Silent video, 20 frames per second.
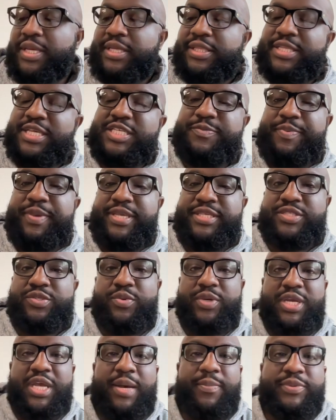This speaks
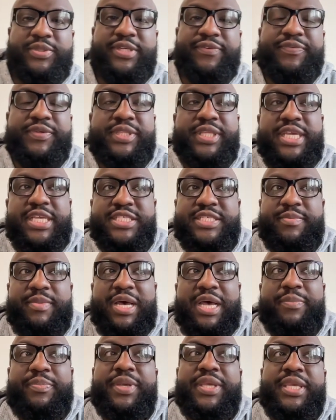to a couple different things in
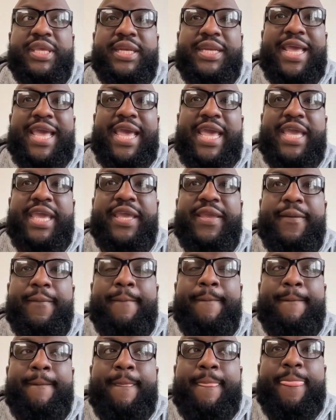my opinion. A,
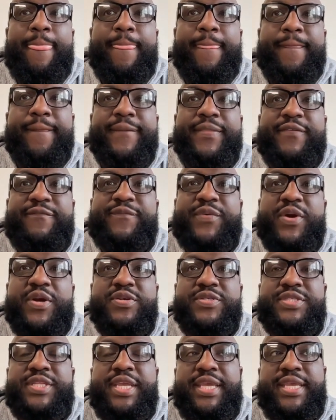the
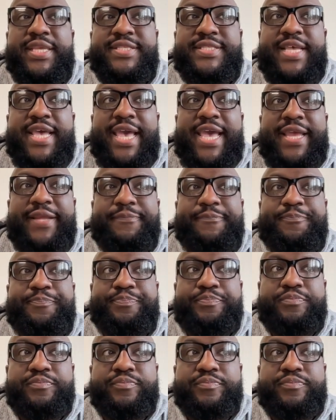first thing is that